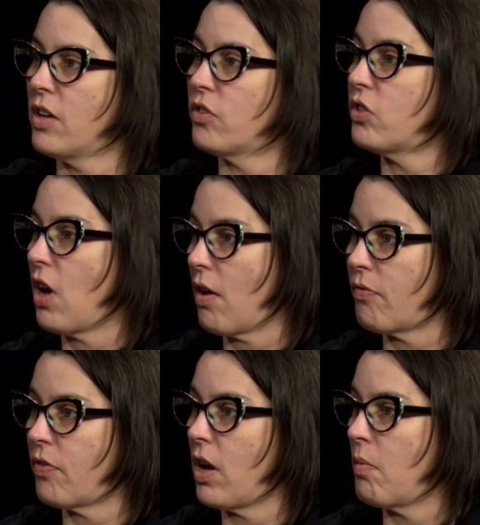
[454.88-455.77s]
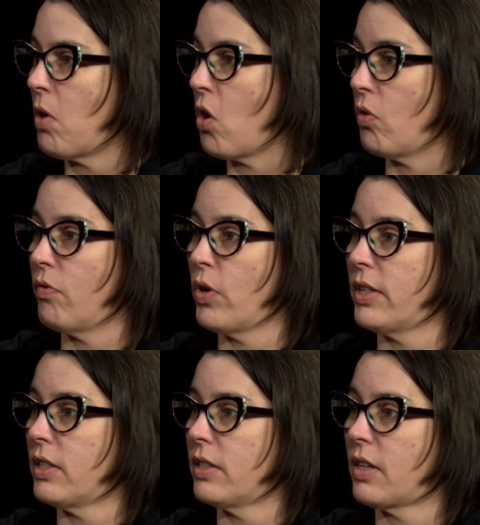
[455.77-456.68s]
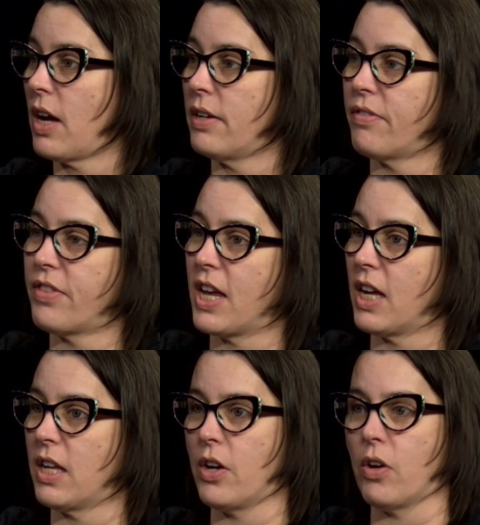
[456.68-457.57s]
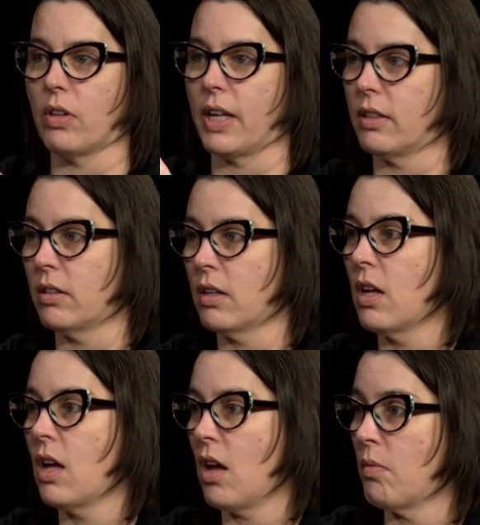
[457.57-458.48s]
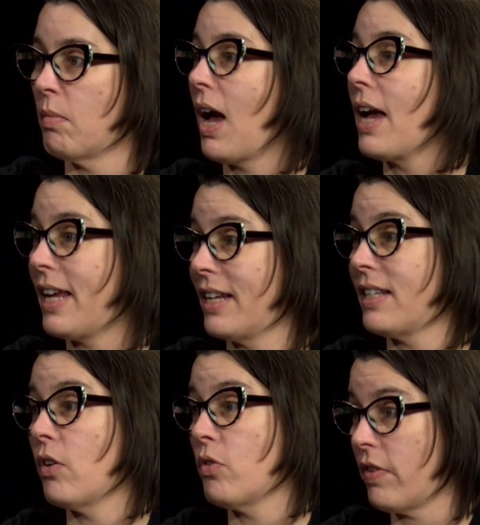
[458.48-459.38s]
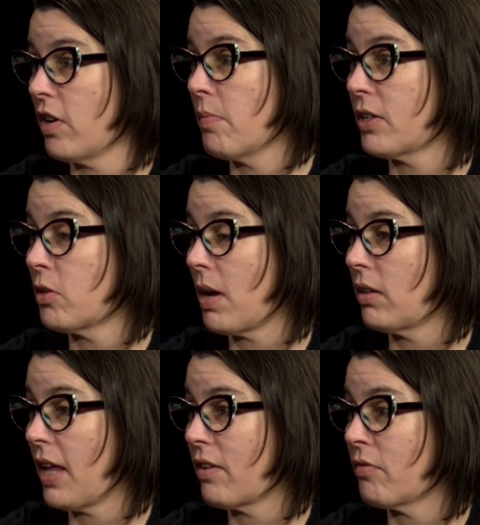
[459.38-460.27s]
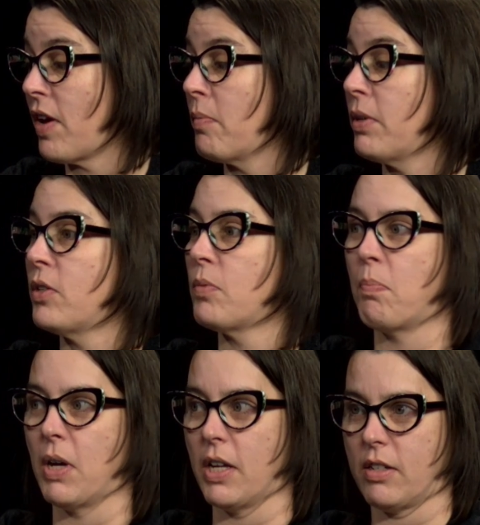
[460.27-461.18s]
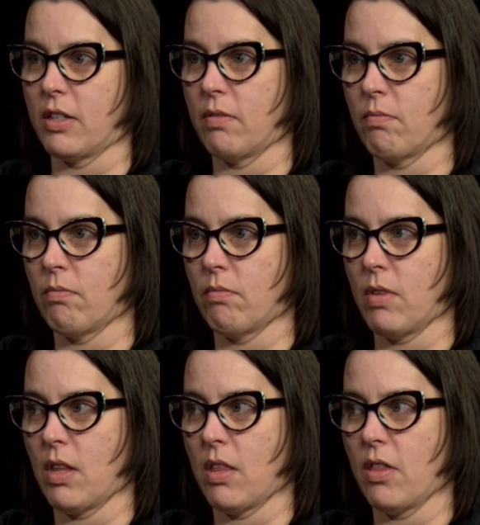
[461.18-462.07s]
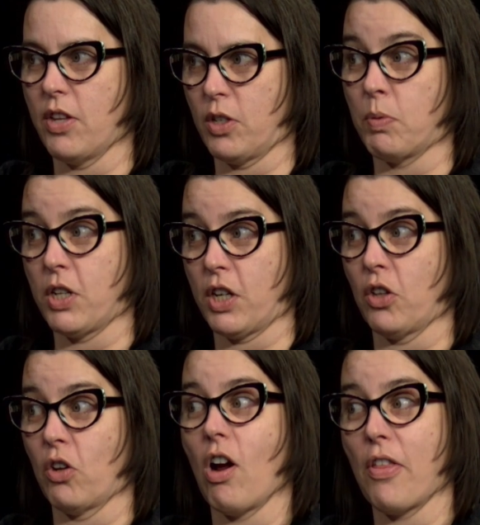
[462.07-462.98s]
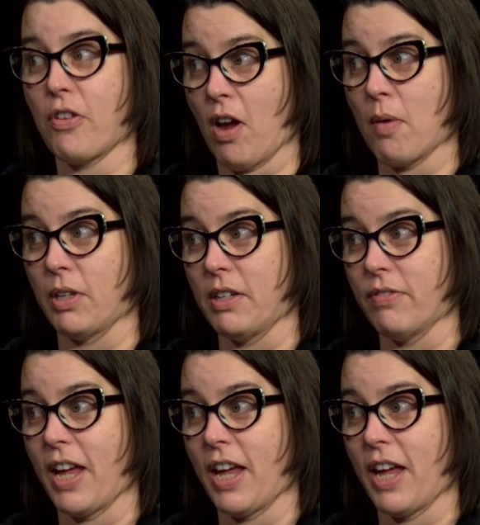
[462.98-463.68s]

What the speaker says: stuff, own voices kind of thing, I can't tell you very much about Latin families, but this particular author, I believe,